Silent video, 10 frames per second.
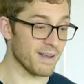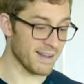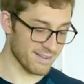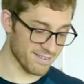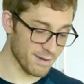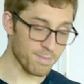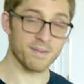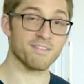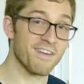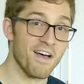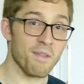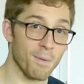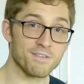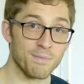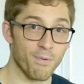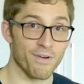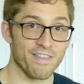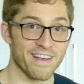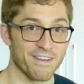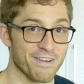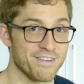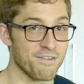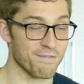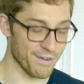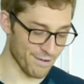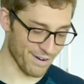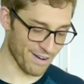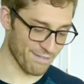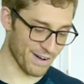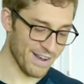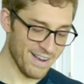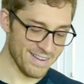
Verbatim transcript: And sleep is the most important thing you can do for your recovery.